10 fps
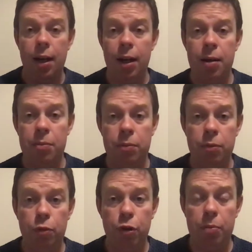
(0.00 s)
um,
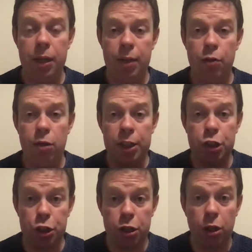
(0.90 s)
from that
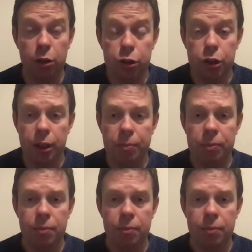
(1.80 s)
religious culture.